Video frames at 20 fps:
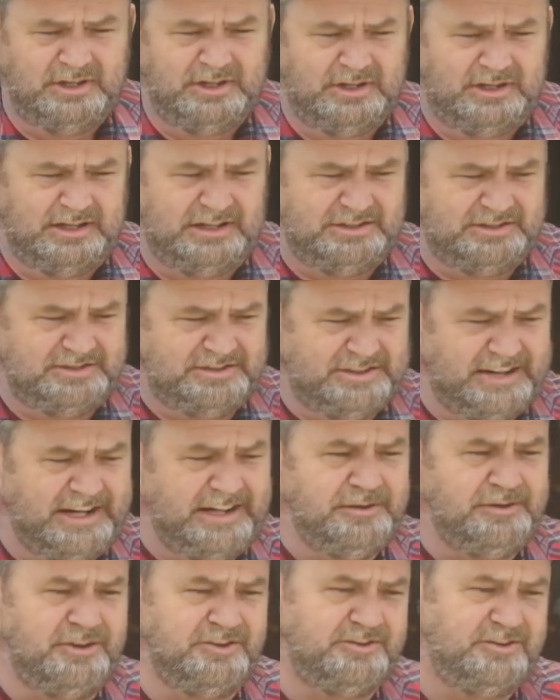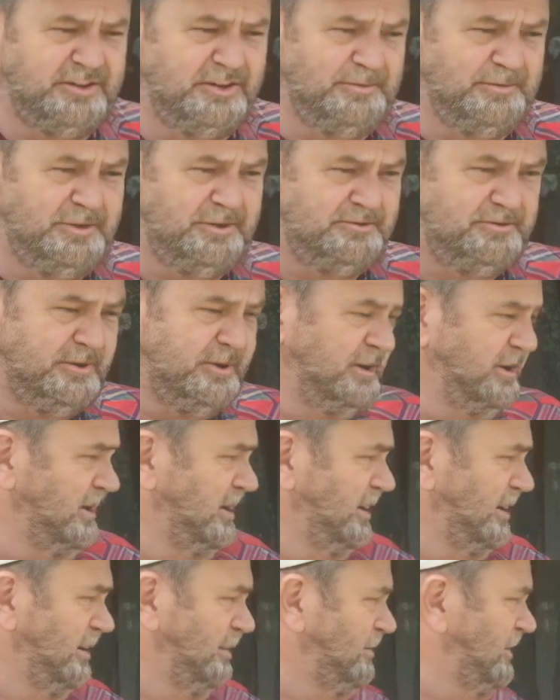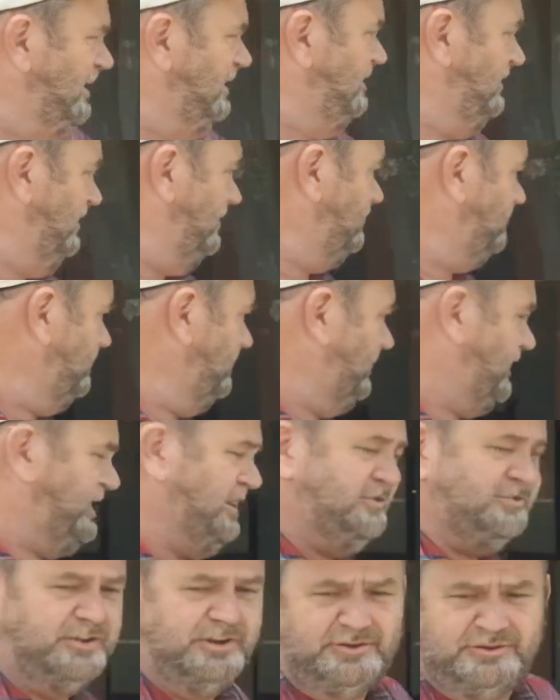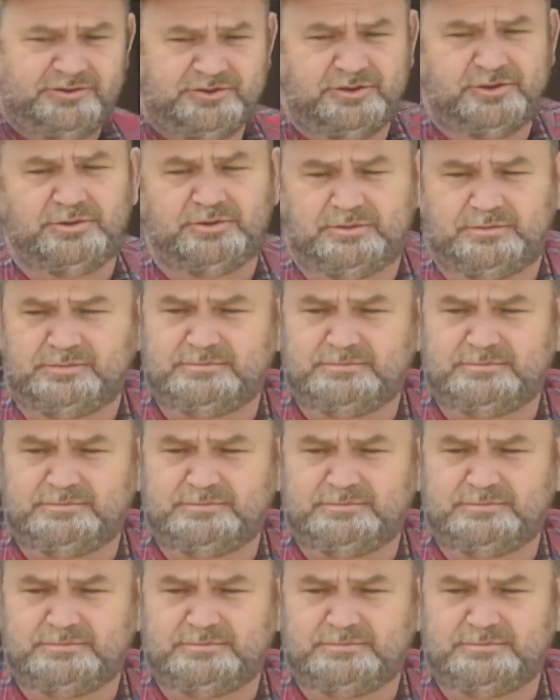Skycrest Elementary. But here's where the kids go to school.